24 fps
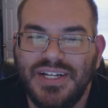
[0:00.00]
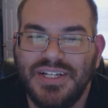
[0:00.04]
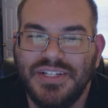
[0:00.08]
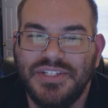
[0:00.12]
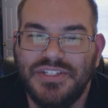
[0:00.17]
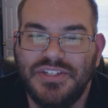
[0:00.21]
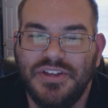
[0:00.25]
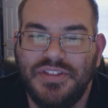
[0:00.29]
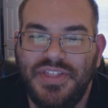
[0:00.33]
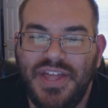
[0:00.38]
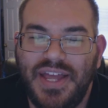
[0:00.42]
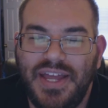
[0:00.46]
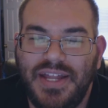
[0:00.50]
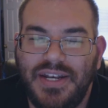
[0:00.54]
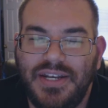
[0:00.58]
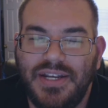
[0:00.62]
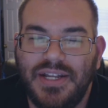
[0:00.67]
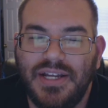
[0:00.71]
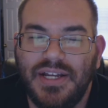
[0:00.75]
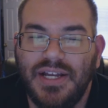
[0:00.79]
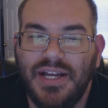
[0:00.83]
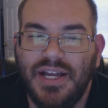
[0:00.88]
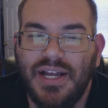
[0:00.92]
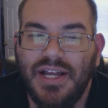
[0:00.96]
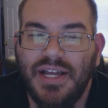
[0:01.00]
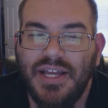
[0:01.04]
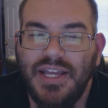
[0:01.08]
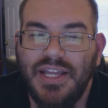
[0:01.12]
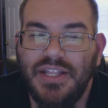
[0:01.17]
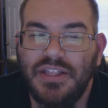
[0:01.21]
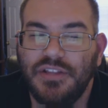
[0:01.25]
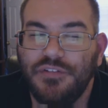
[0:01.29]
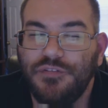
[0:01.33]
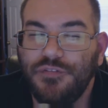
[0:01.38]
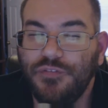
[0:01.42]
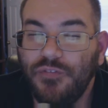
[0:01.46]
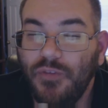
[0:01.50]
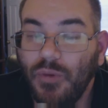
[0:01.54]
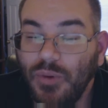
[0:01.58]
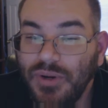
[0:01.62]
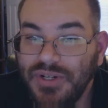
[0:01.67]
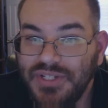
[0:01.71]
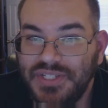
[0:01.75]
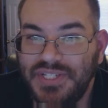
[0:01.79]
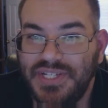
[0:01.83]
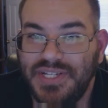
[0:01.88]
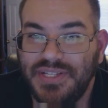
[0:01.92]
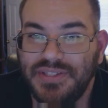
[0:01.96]
So then in the
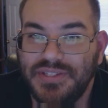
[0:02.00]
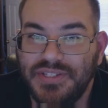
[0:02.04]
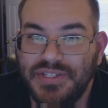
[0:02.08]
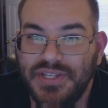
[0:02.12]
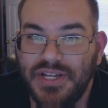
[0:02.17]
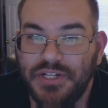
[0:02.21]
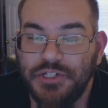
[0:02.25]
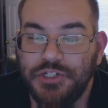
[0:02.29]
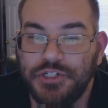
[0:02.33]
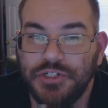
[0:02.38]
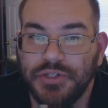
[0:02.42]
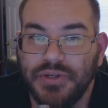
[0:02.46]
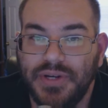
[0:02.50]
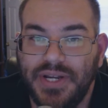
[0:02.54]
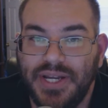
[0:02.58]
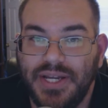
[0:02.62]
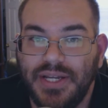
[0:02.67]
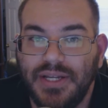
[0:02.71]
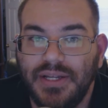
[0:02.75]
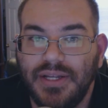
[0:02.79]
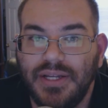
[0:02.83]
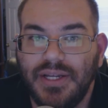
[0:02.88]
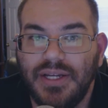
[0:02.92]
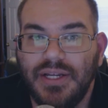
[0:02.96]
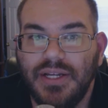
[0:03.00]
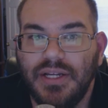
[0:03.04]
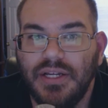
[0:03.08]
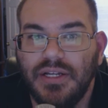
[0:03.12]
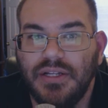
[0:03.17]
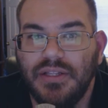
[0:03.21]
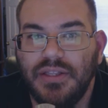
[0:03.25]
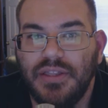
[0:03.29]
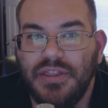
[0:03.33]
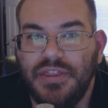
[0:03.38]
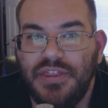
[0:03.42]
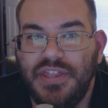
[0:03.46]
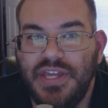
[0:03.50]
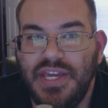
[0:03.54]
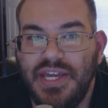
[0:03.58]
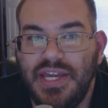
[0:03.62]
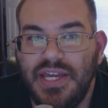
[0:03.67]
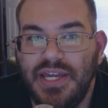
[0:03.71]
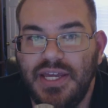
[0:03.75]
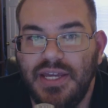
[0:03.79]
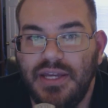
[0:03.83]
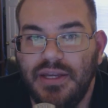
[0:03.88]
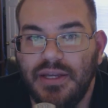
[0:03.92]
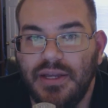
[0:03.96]
14th century,
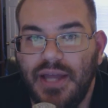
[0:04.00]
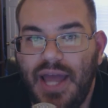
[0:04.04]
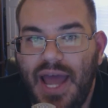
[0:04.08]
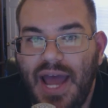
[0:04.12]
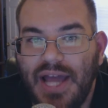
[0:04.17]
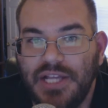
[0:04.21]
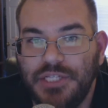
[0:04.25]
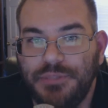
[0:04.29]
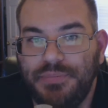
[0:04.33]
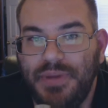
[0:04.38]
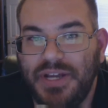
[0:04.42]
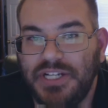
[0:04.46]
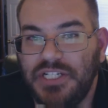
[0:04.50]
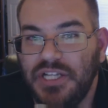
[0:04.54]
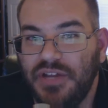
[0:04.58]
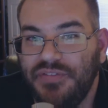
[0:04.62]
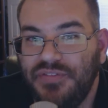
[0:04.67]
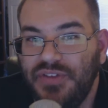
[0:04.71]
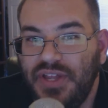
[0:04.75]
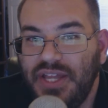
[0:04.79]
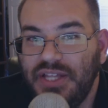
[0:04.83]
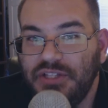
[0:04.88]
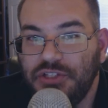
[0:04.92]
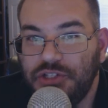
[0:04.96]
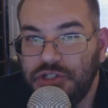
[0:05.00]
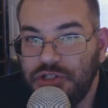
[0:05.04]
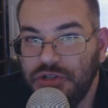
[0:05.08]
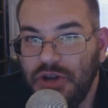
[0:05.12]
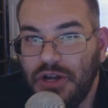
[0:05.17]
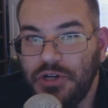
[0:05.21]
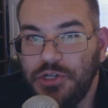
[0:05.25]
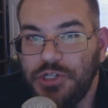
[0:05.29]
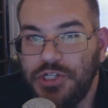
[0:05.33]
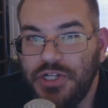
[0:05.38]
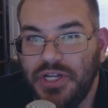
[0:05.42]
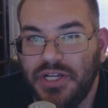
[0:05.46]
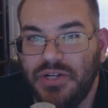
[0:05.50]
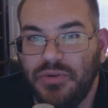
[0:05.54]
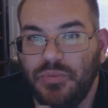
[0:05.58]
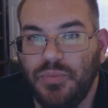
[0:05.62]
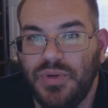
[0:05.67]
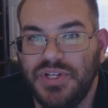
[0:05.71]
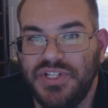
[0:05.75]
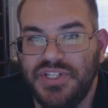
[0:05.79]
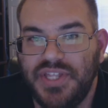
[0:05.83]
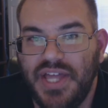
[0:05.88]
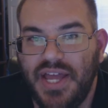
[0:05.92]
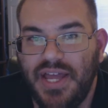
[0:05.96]
the aspect of instruction
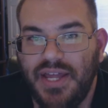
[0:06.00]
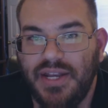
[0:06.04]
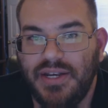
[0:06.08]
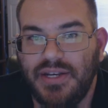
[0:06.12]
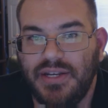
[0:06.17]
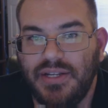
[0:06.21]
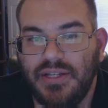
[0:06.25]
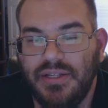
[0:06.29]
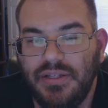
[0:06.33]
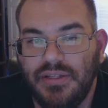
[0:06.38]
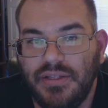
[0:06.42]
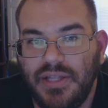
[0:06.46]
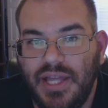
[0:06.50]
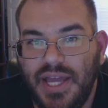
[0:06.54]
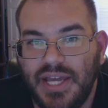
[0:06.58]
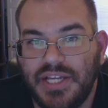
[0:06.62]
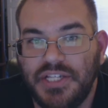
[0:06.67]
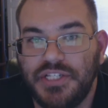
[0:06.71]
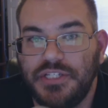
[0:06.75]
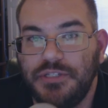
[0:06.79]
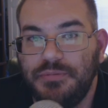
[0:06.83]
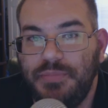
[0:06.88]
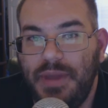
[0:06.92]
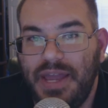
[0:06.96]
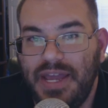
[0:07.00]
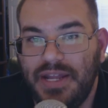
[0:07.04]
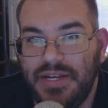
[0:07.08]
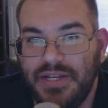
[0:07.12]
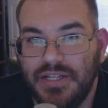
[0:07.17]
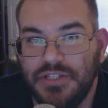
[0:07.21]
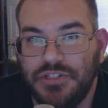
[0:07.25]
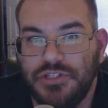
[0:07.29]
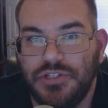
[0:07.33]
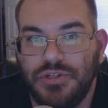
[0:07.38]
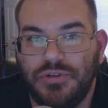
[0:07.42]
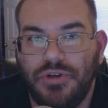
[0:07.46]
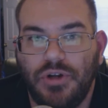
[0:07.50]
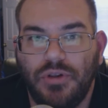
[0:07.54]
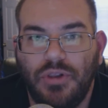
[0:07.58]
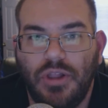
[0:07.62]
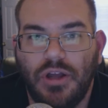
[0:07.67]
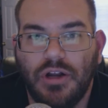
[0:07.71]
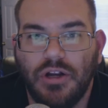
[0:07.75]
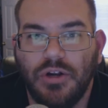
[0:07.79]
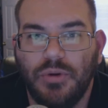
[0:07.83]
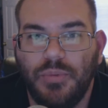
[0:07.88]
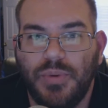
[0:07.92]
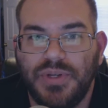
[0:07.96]
was then expanded. So no
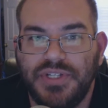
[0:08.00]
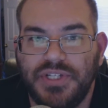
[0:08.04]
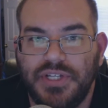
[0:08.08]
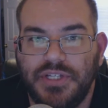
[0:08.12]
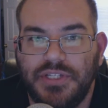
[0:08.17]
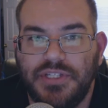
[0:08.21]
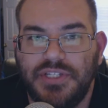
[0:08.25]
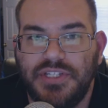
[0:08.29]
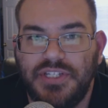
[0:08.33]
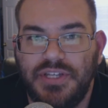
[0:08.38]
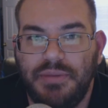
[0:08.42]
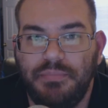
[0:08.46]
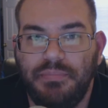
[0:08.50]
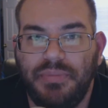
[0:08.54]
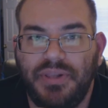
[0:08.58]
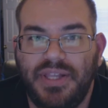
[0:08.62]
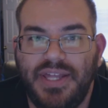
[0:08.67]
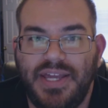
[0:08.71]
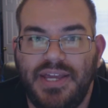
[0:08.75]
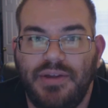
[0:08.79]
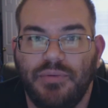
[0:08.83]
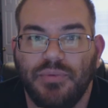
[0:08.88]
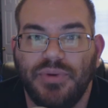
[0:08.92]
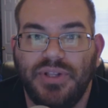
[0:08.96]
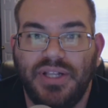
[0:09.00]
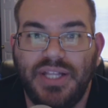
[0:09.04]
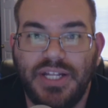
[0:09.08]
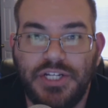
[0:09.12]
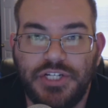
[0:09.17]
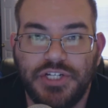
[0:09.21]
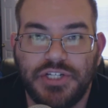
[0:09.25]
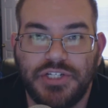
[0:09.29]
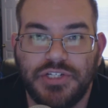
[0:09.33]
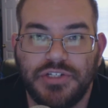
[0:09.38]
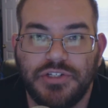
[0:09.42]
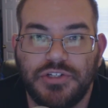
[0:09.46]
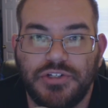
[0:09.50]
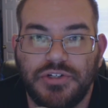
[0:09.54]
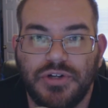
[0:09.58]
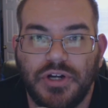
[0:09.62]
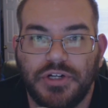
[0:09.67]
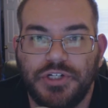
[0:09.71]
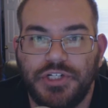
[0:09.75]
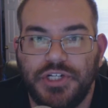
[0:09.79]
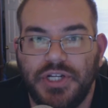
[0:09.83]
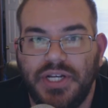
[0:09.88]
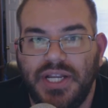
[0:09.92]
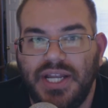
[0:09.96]
longer was it simply religious
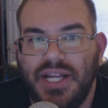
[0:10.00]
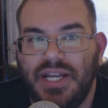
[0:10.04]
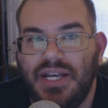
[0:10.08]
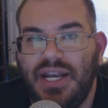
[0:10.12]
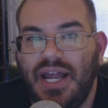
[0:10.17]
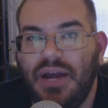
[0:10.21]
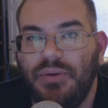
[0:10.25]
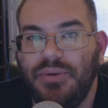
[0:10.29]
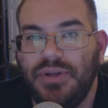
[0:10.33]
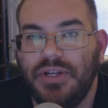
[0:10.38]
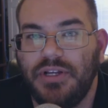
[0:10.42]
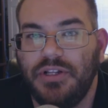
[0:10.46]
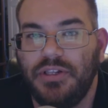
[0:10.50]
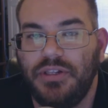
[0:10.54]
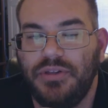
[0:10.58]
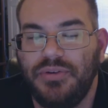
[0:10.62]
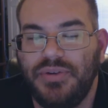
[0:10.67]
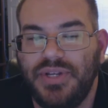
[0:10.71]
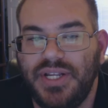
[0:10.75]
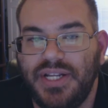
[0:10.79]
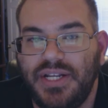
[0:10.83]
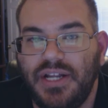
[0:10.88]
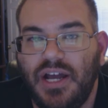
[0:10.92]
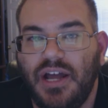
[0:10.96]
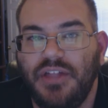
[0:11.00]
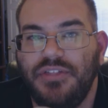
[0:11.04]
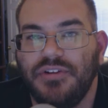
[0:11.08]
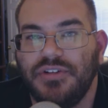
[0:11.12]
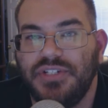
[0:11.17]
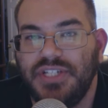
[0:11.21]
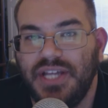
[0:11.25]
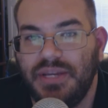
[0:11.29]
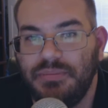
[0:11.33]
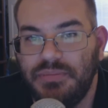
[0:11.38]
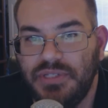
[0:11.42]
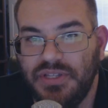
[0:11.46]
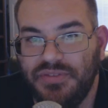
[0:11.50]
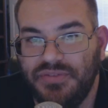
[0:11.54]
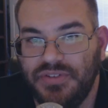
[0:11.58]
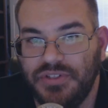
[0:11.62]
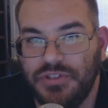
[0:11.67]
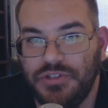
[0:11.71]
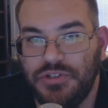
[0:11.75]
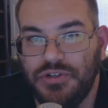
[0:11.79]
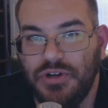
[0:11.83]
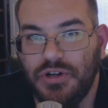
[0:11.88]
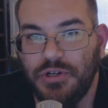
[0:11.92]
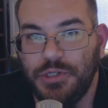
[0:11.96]
instruction, it now included other types of
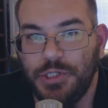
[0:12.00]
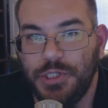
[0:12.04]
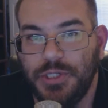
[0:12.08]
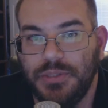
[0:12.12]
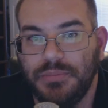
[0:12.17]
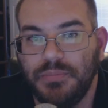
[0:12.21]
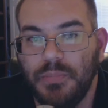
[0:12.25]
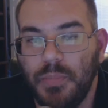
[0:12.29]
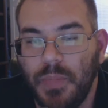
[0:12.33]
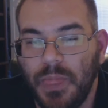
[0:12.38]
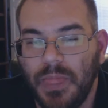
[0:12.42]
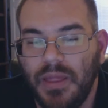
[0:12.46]
instruction.